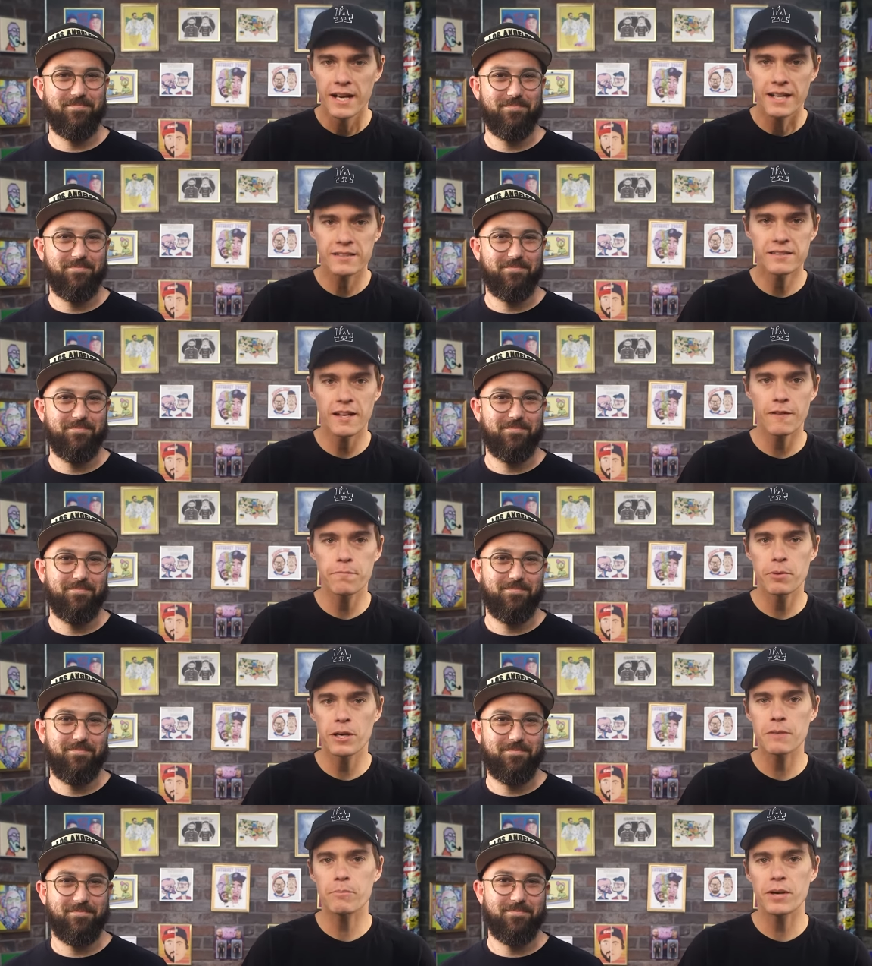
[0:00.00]
Speaker 1: instead
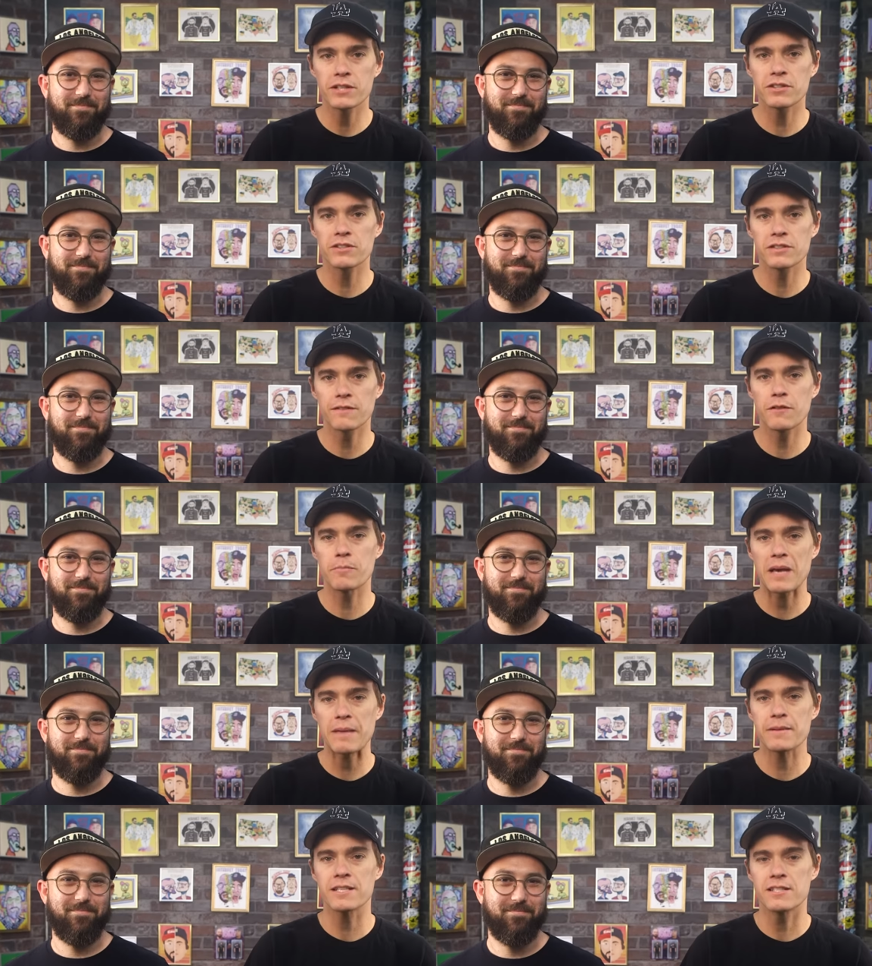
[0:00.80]
of putting pictures of the
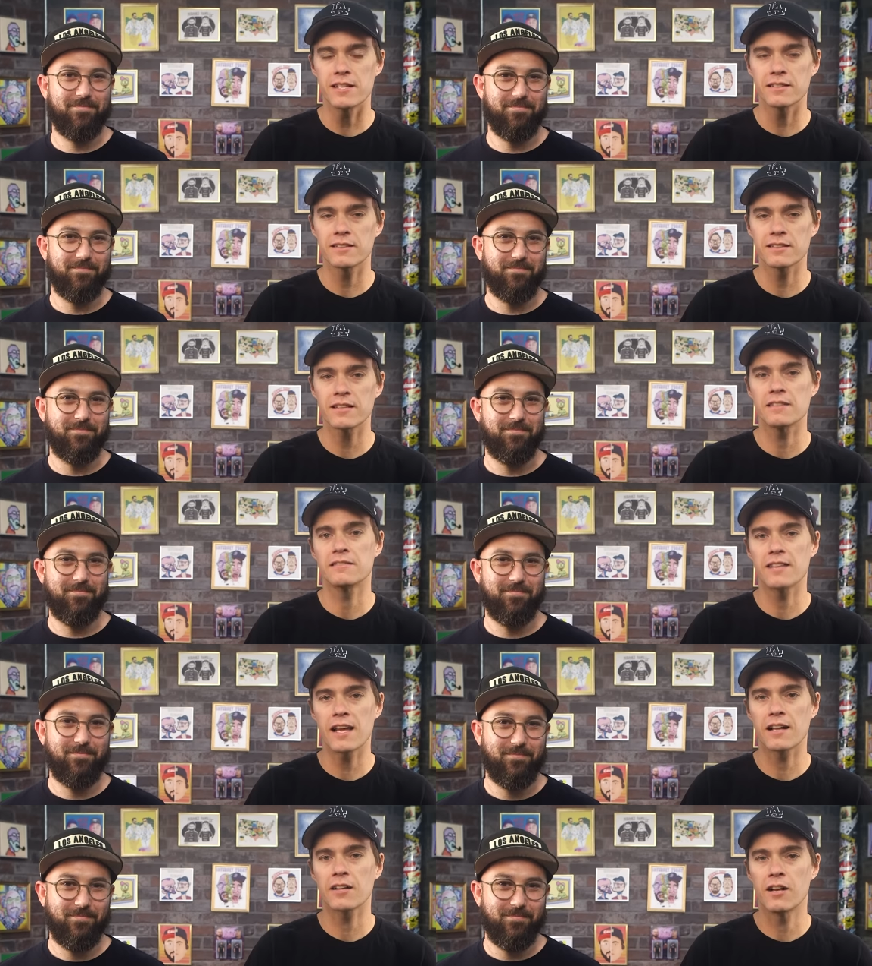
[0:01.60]
baby Jesus and
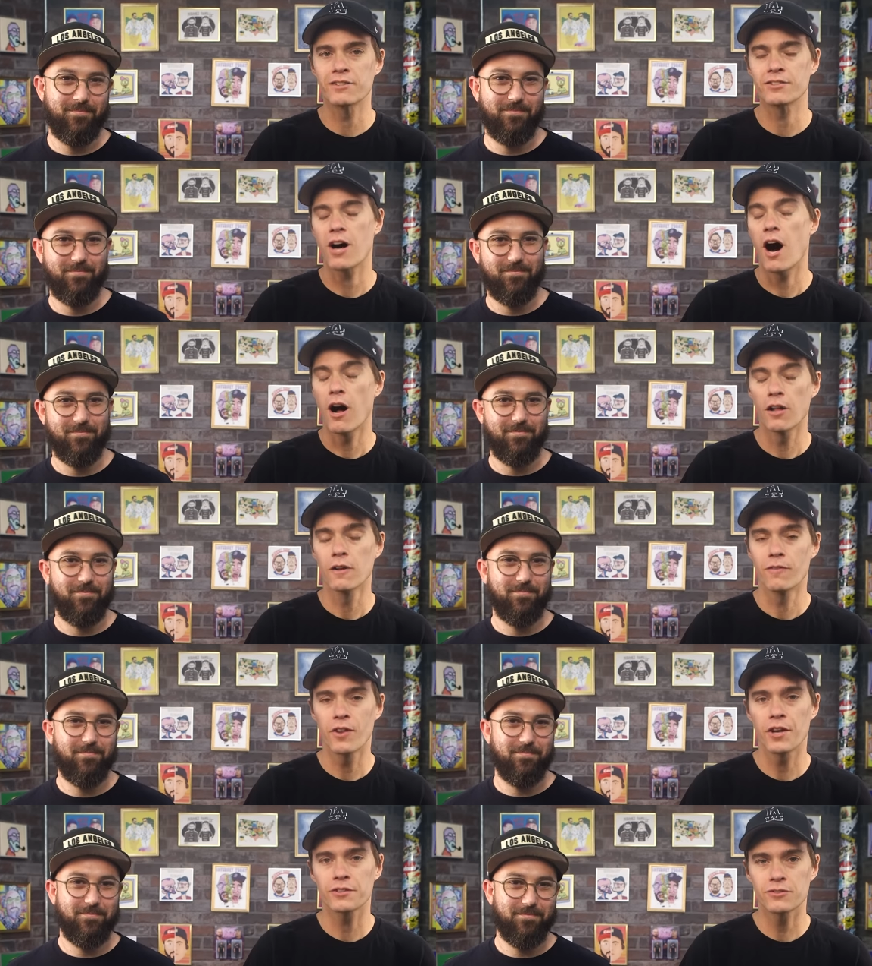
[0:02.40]
Santa Claus all
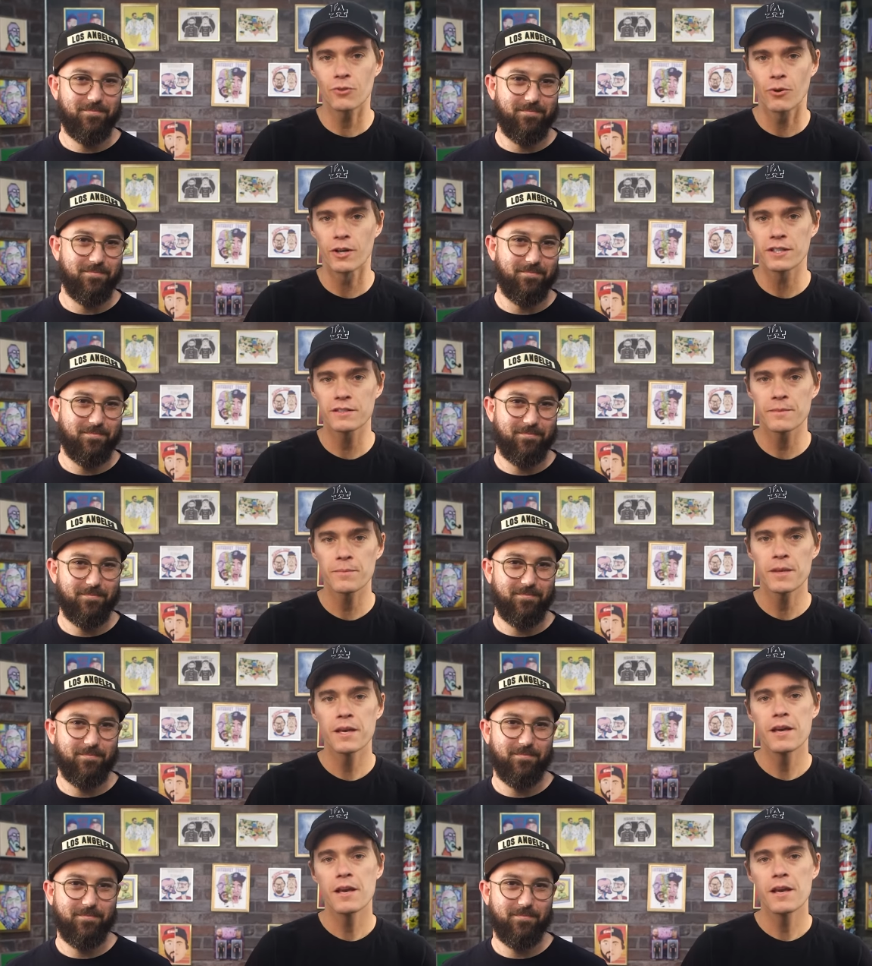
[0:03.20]
over their stores.